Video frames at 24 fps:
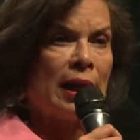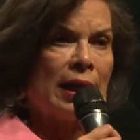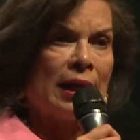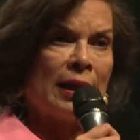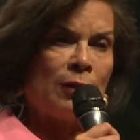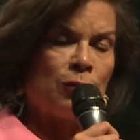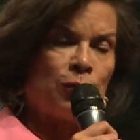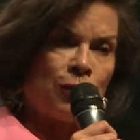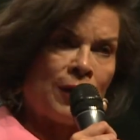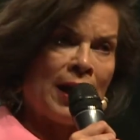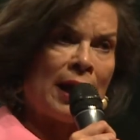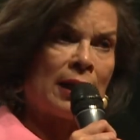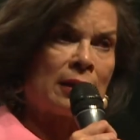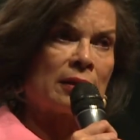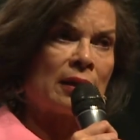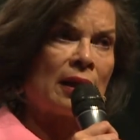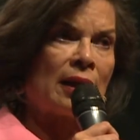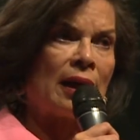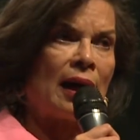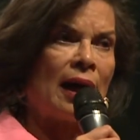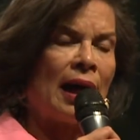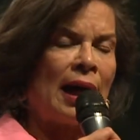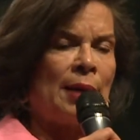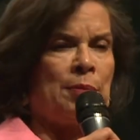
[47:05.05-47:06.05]
In fact,
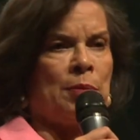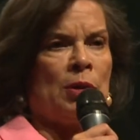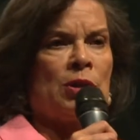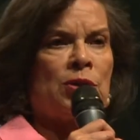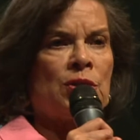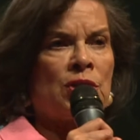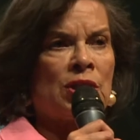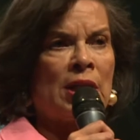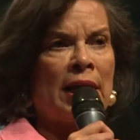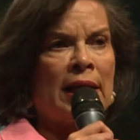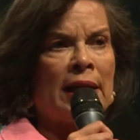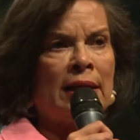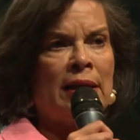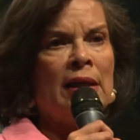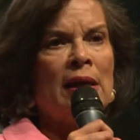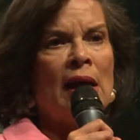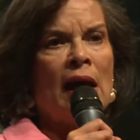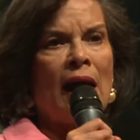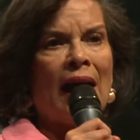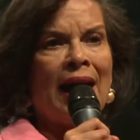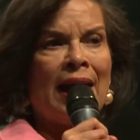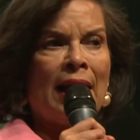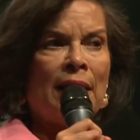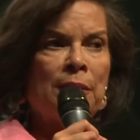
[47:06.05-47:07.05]
I must say,
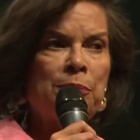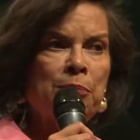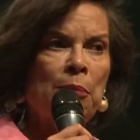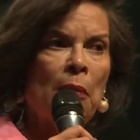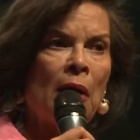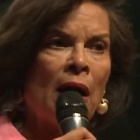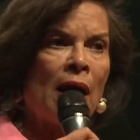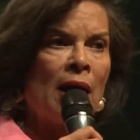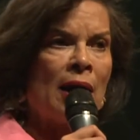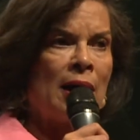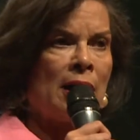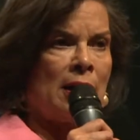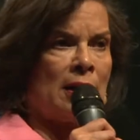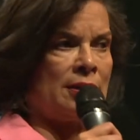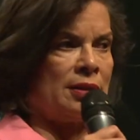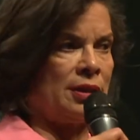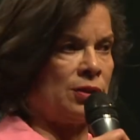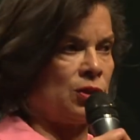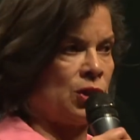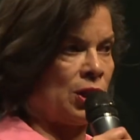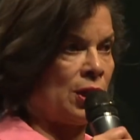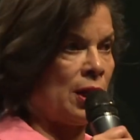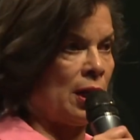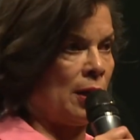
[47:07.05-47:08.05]
I admire
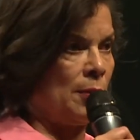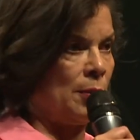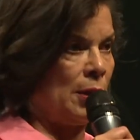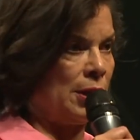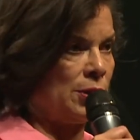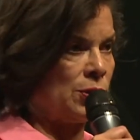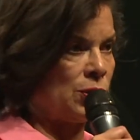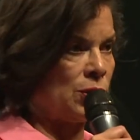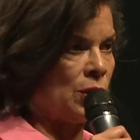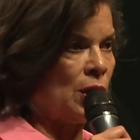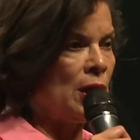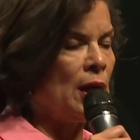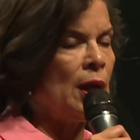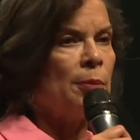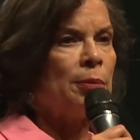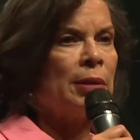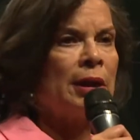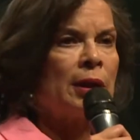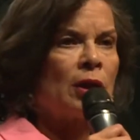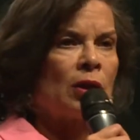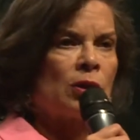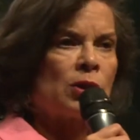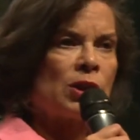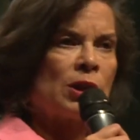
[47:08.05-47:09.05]
the Germans,
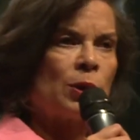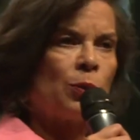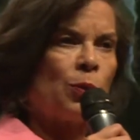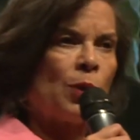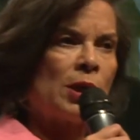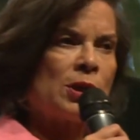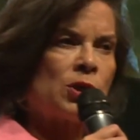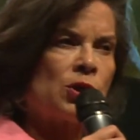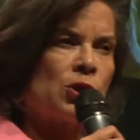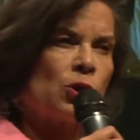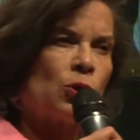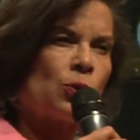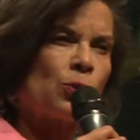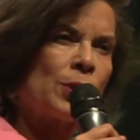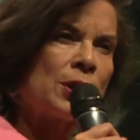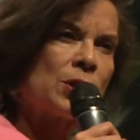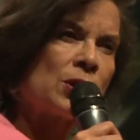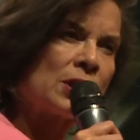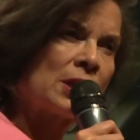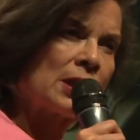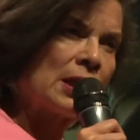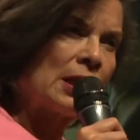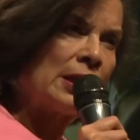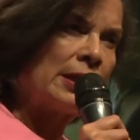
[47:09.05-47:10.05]
because it was your
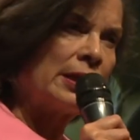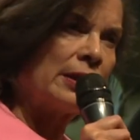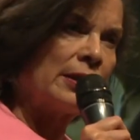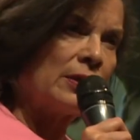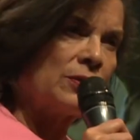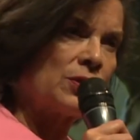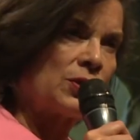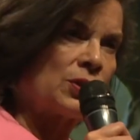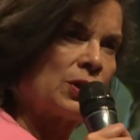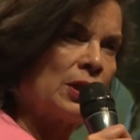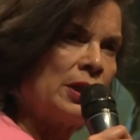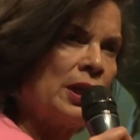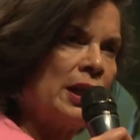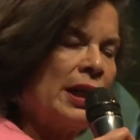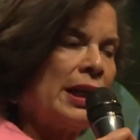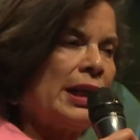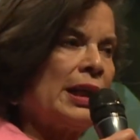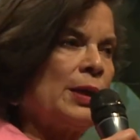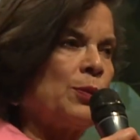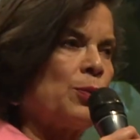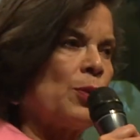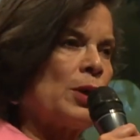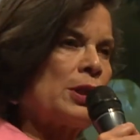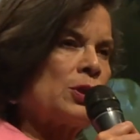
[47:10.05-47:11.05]
resilience,
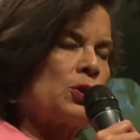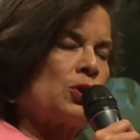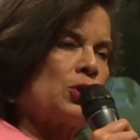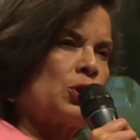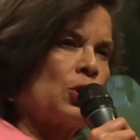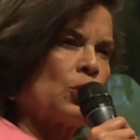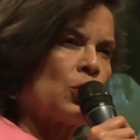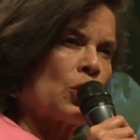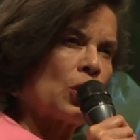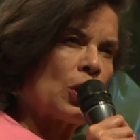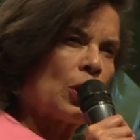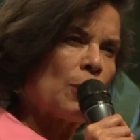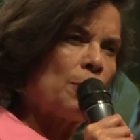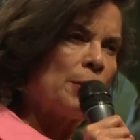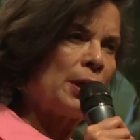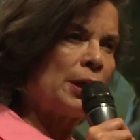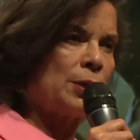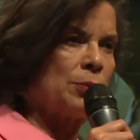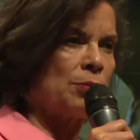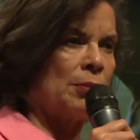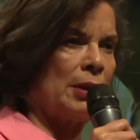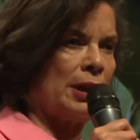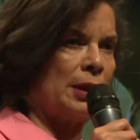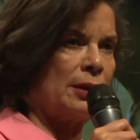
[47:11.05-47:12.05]
it was your
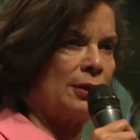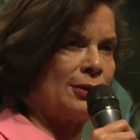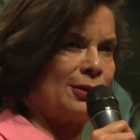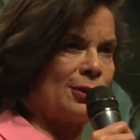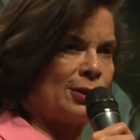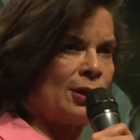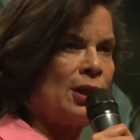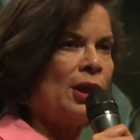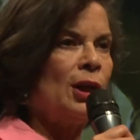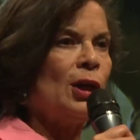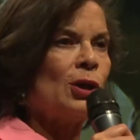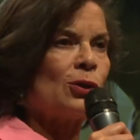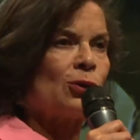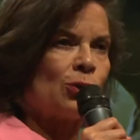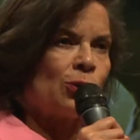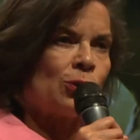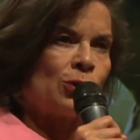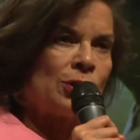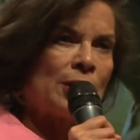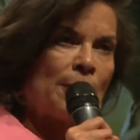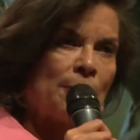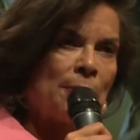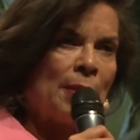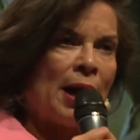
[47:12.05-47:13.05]
commitment to
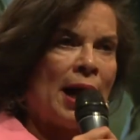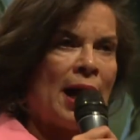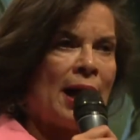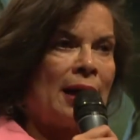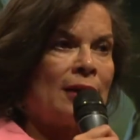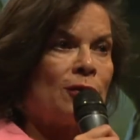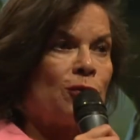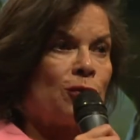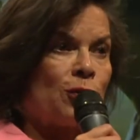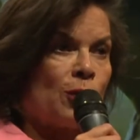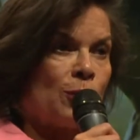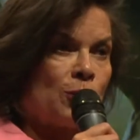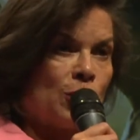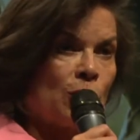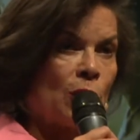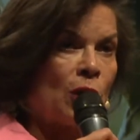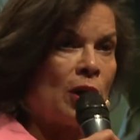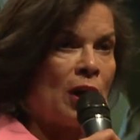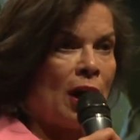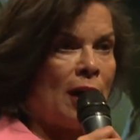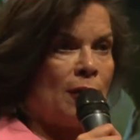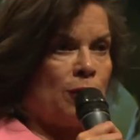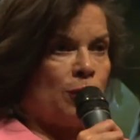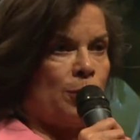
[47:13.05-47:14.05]
demand from your
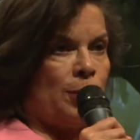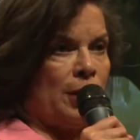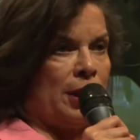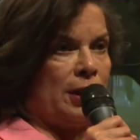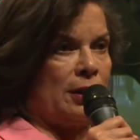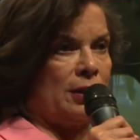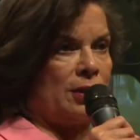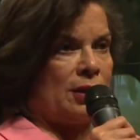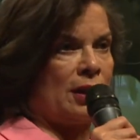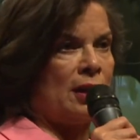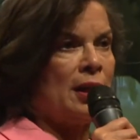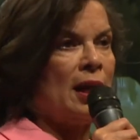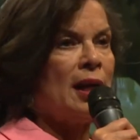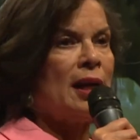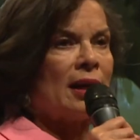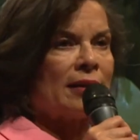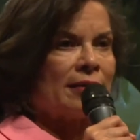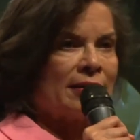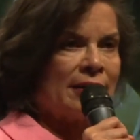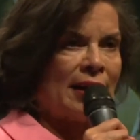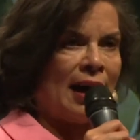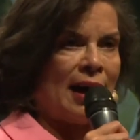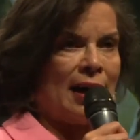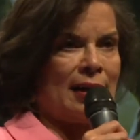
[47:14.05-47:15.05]
government
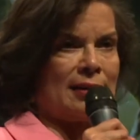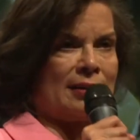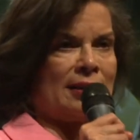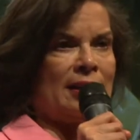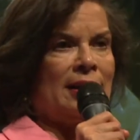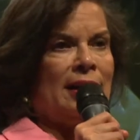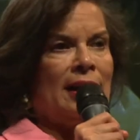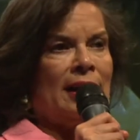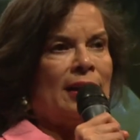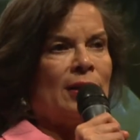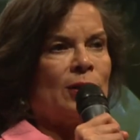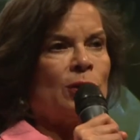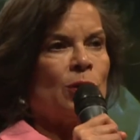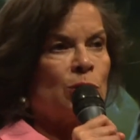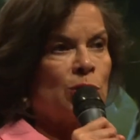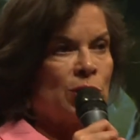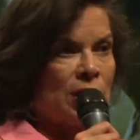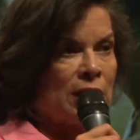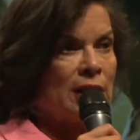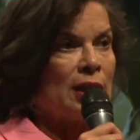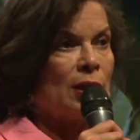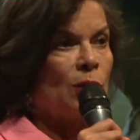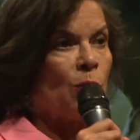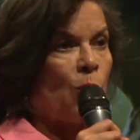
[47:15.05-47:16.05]
that you
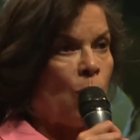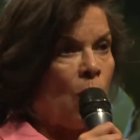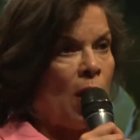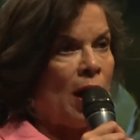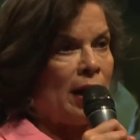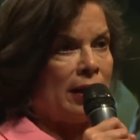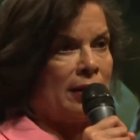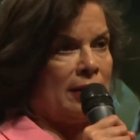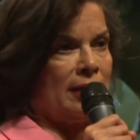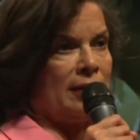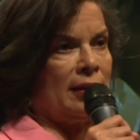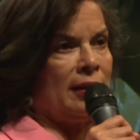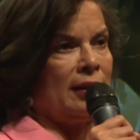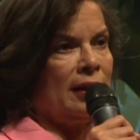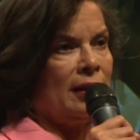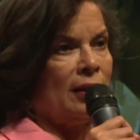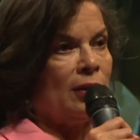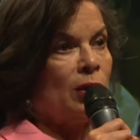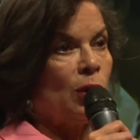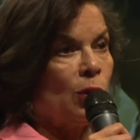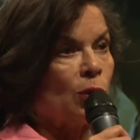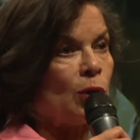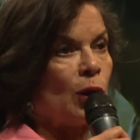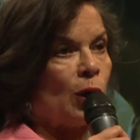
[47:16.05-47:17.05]
didn't want
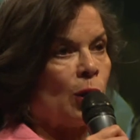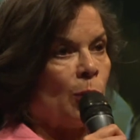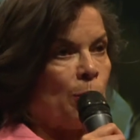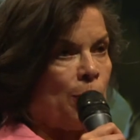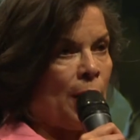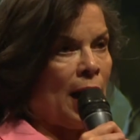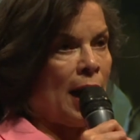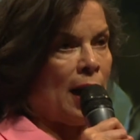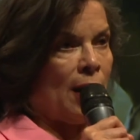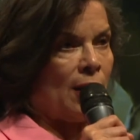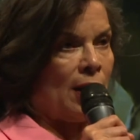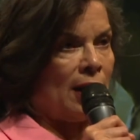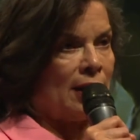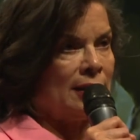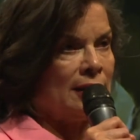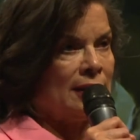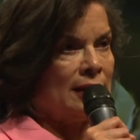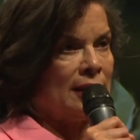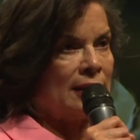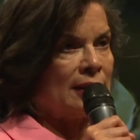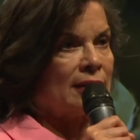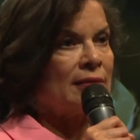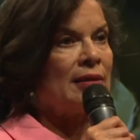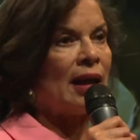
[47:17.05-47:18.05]
nuclear power,
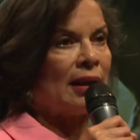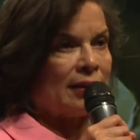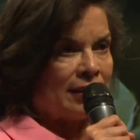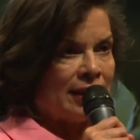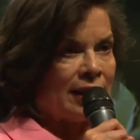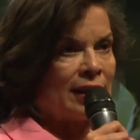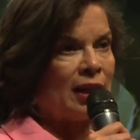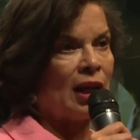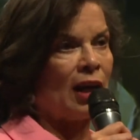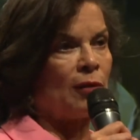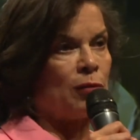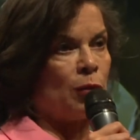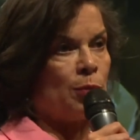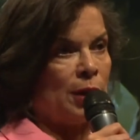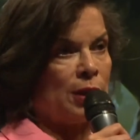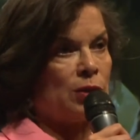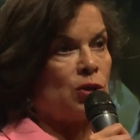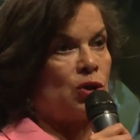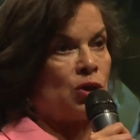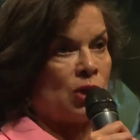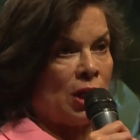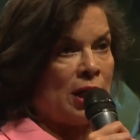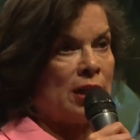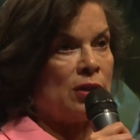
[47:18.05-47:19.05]
that the
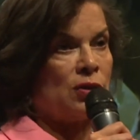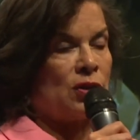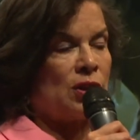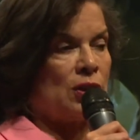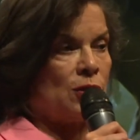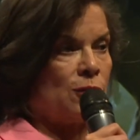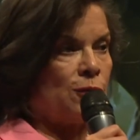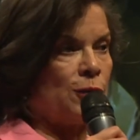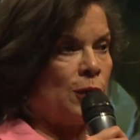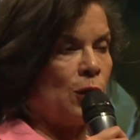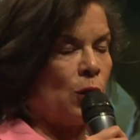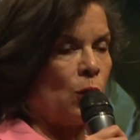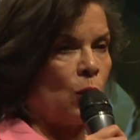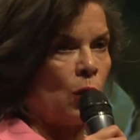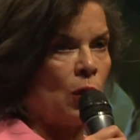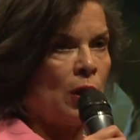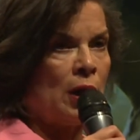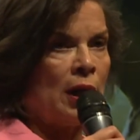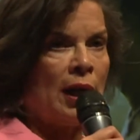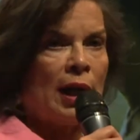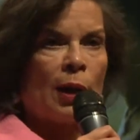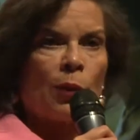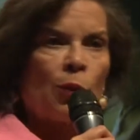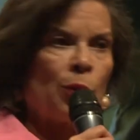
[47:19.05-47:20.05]
government changed its view.
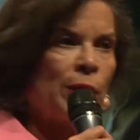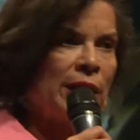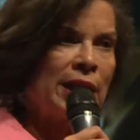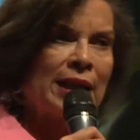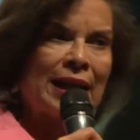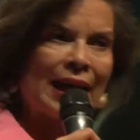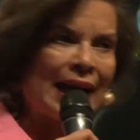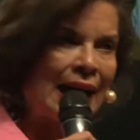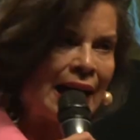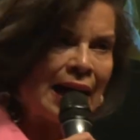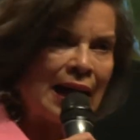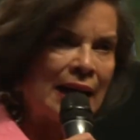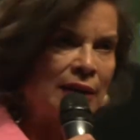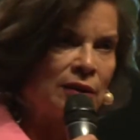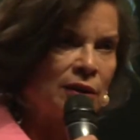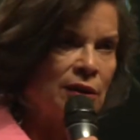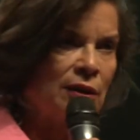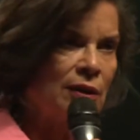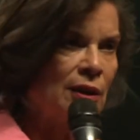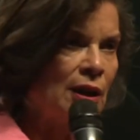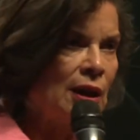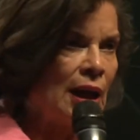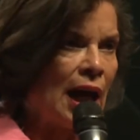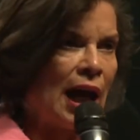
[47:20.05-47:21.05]
We can,
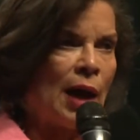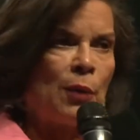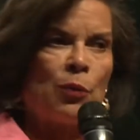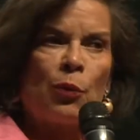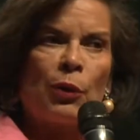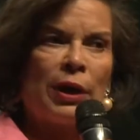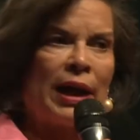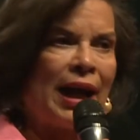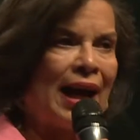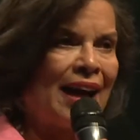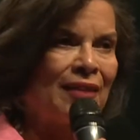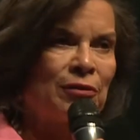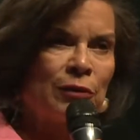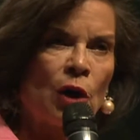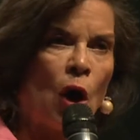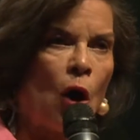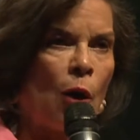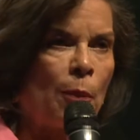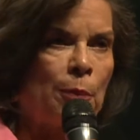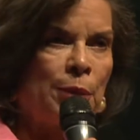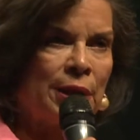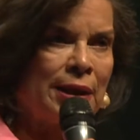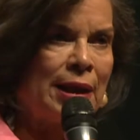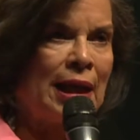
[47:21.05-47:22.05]
and we have
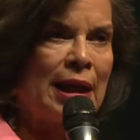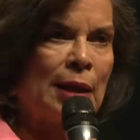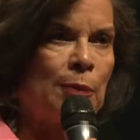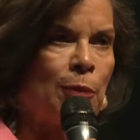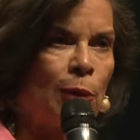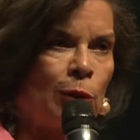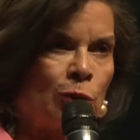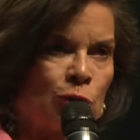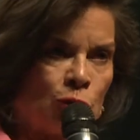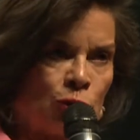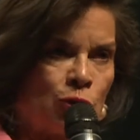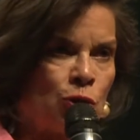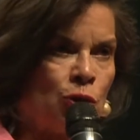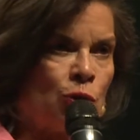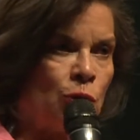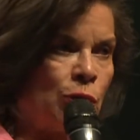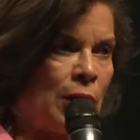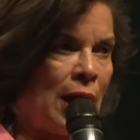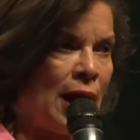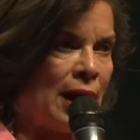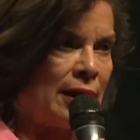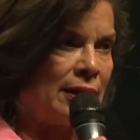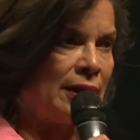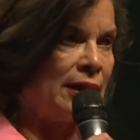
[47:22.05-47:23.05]
not been able to do
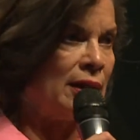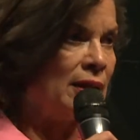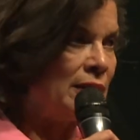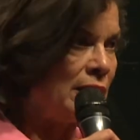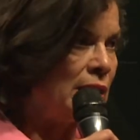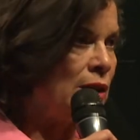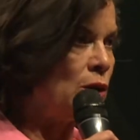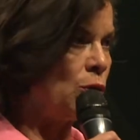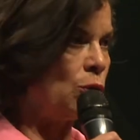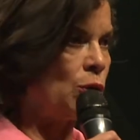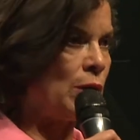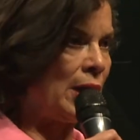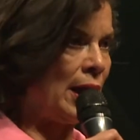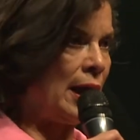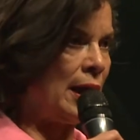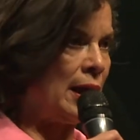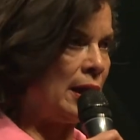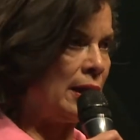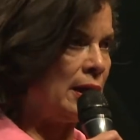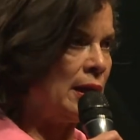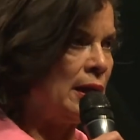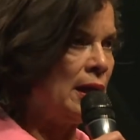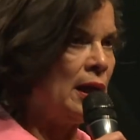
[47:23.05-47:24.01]
that in the UK.